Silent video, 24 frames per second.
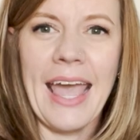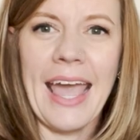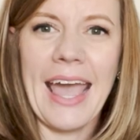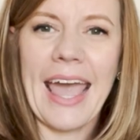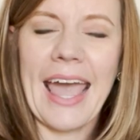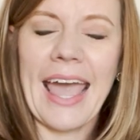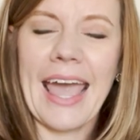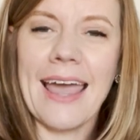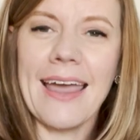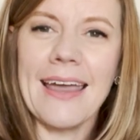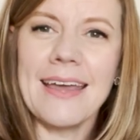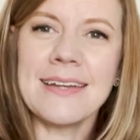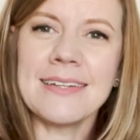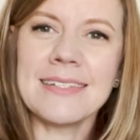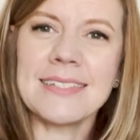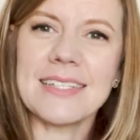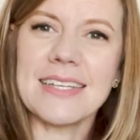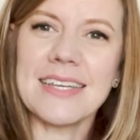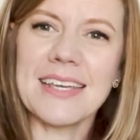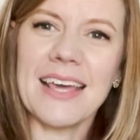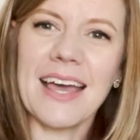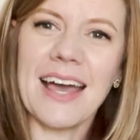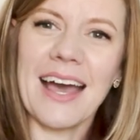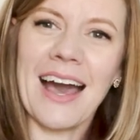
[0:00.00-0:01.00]
And
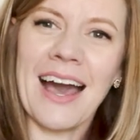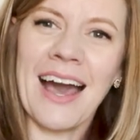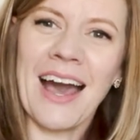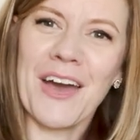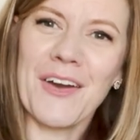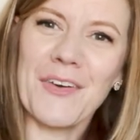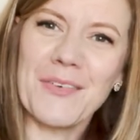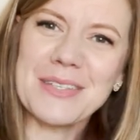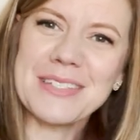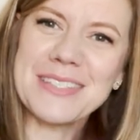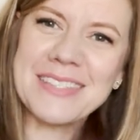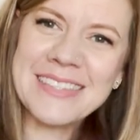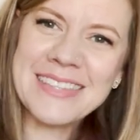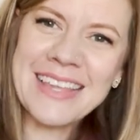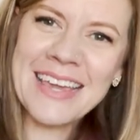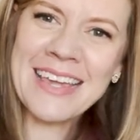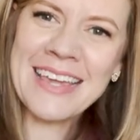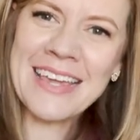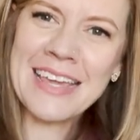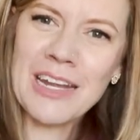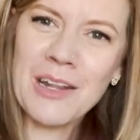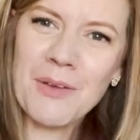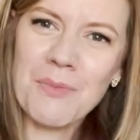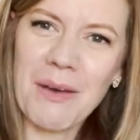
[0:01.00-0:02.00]
I was
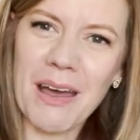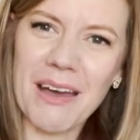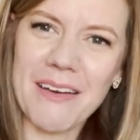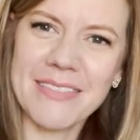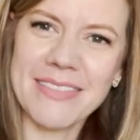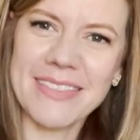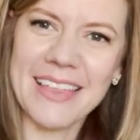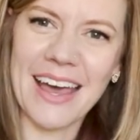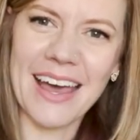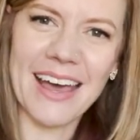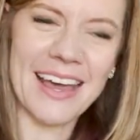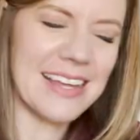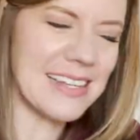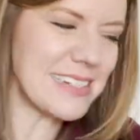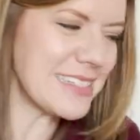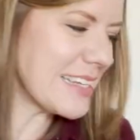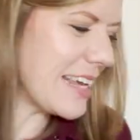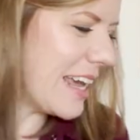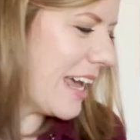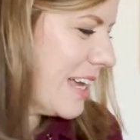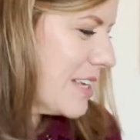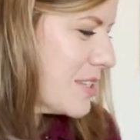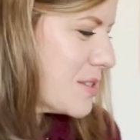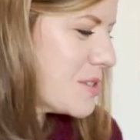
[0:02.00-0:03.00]
thinking about that
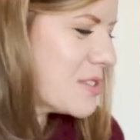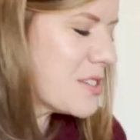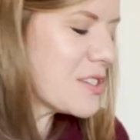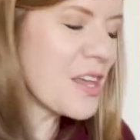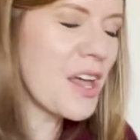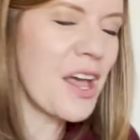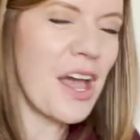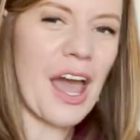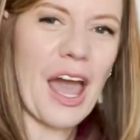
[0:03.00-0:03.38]
as